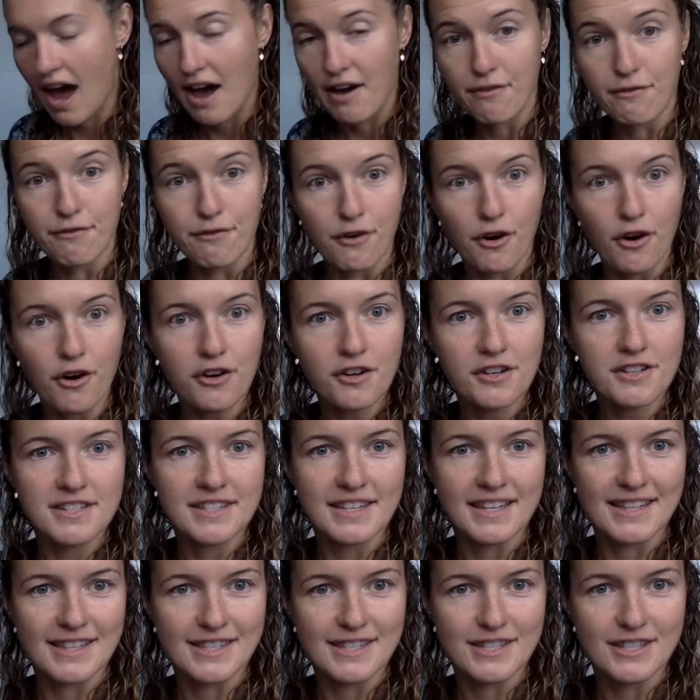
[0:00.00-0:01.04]
fox
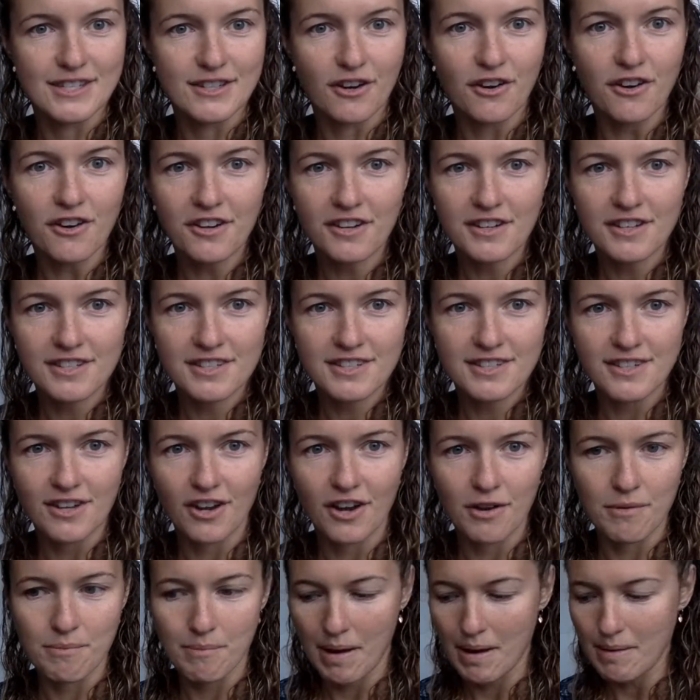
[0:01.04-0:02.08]
and socks.
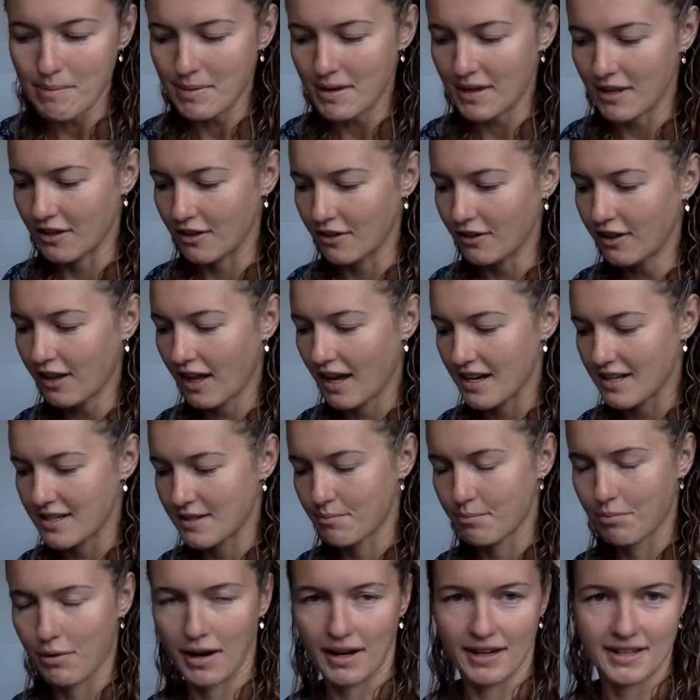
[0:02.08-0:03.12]
So maybe you'd like to
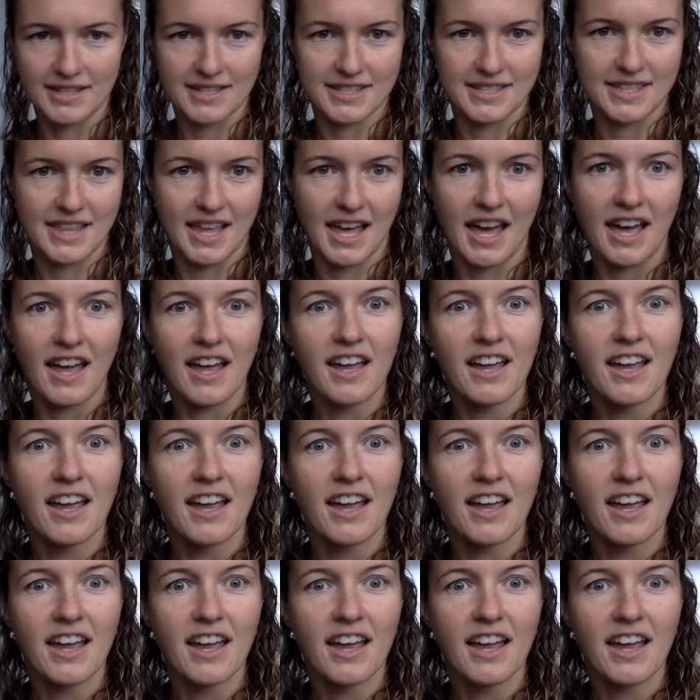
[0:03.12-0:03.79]
practice that